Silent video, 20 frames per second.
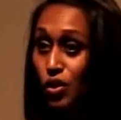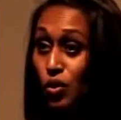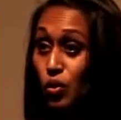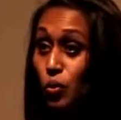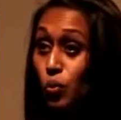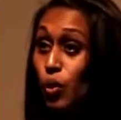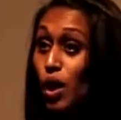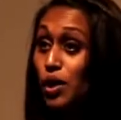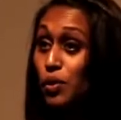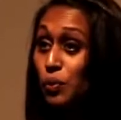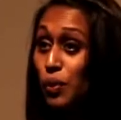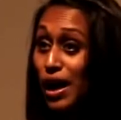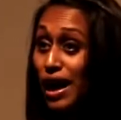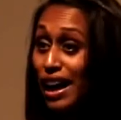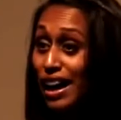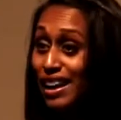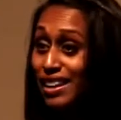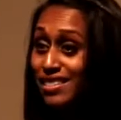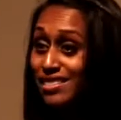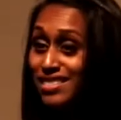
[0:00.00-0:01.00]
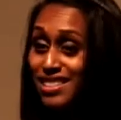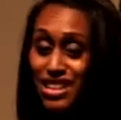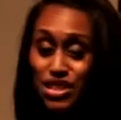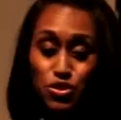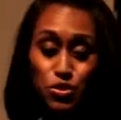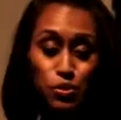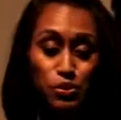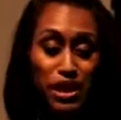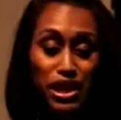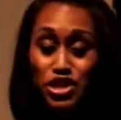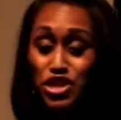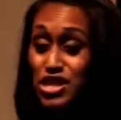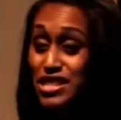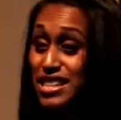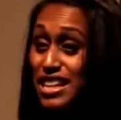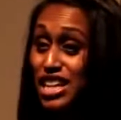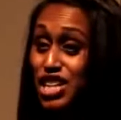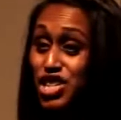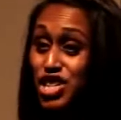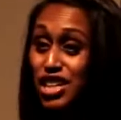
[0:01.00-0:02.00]
One way is through
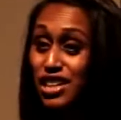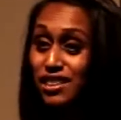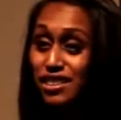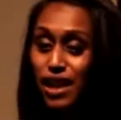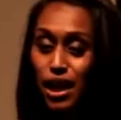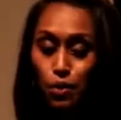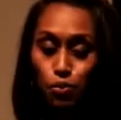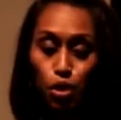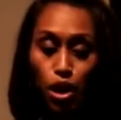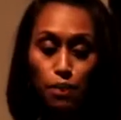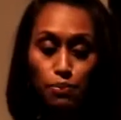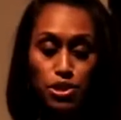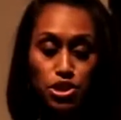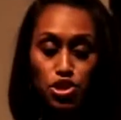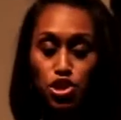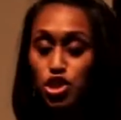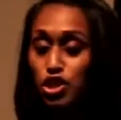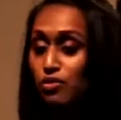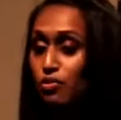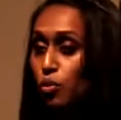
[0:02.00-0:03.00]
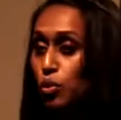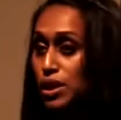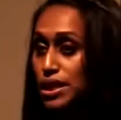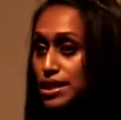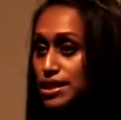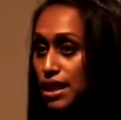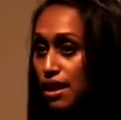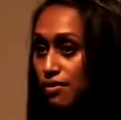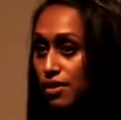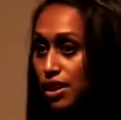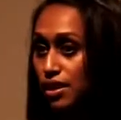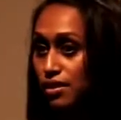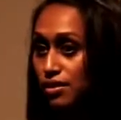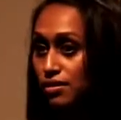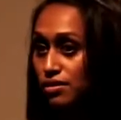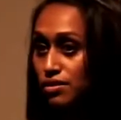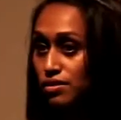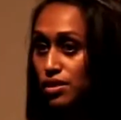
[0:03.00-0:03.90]
legislation like Proposition 47,